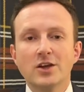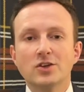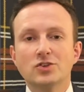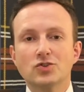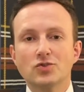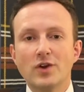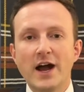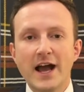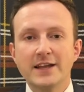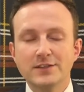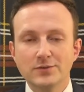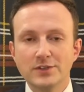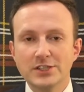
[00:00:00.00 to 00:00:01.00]
Try
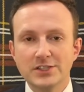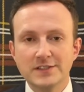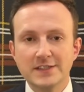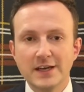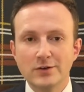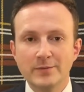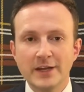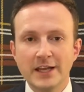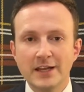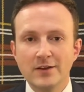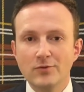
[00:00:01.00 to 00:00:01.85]
to reach a settlement and a